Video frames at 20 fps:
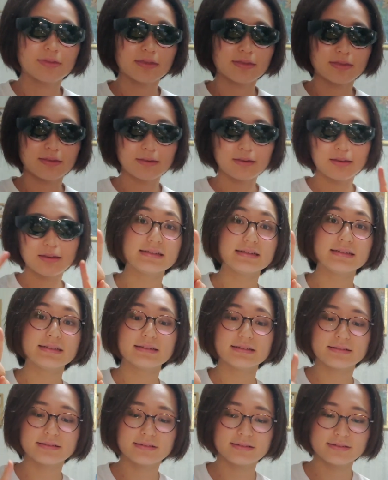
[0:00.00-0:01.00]

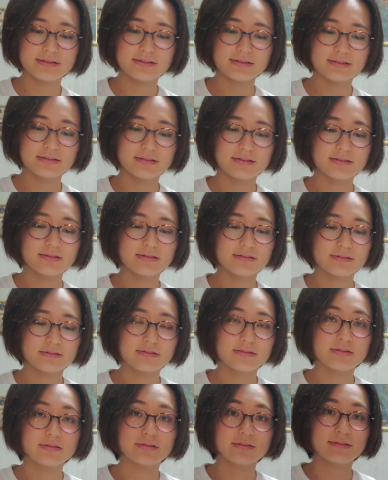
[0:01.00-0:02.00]

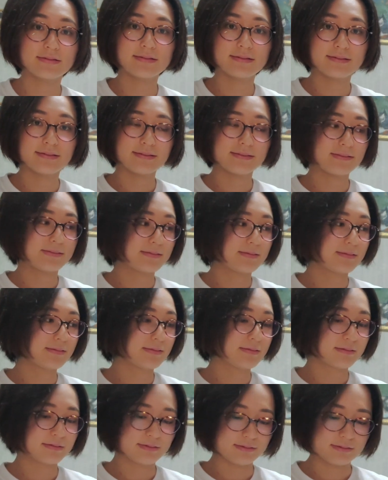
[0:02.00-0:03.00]
No words are spoken by the person on screen.